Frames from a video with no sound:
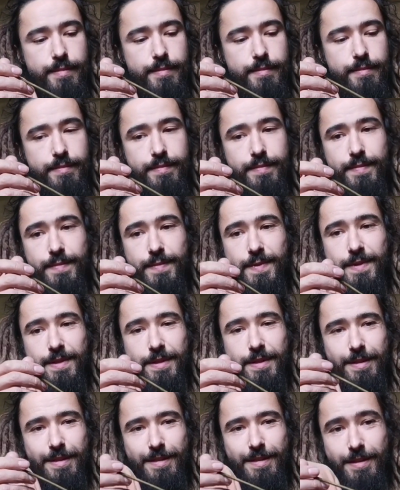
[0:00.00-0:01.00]
Sorry I'm
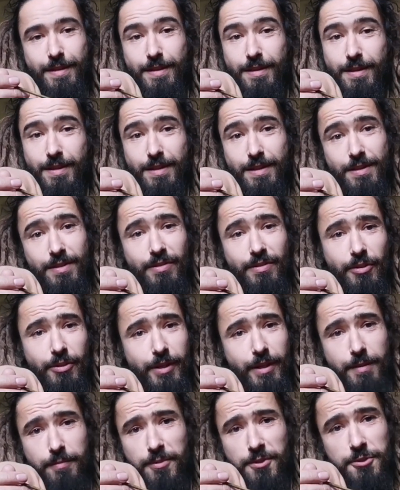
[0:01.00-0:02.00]
not showing you the whole
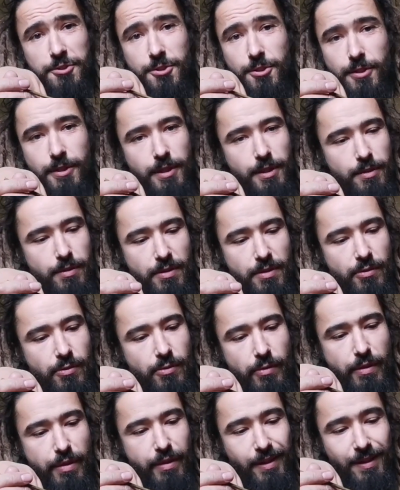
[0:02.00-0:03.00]
thing. It's
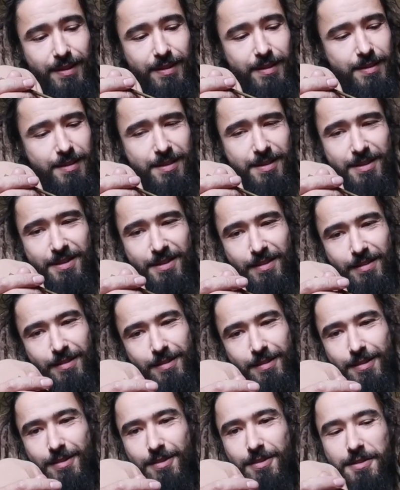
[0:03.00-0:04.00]
taking
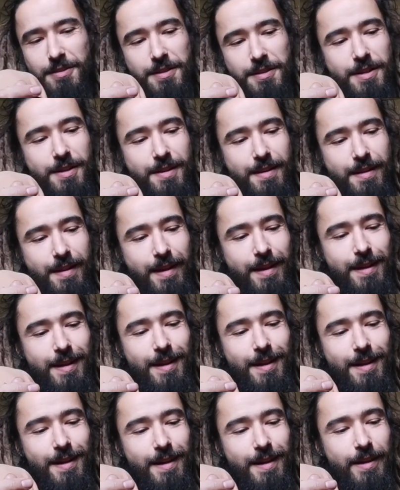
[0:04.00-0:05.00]
uh, long enough
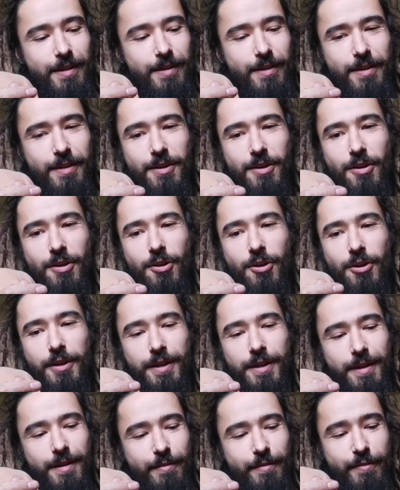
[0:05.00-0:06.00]
as it is
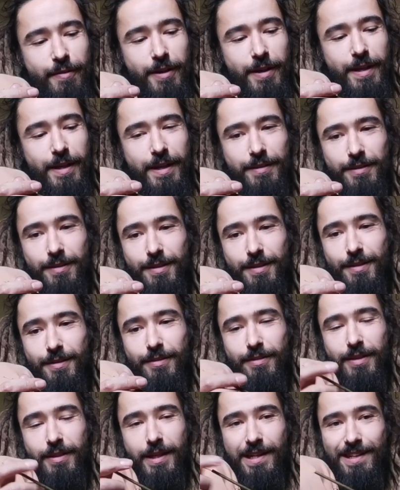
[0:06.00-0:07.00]
and I
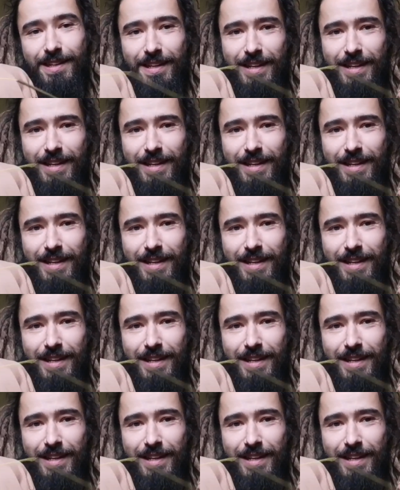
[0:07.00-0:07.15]
think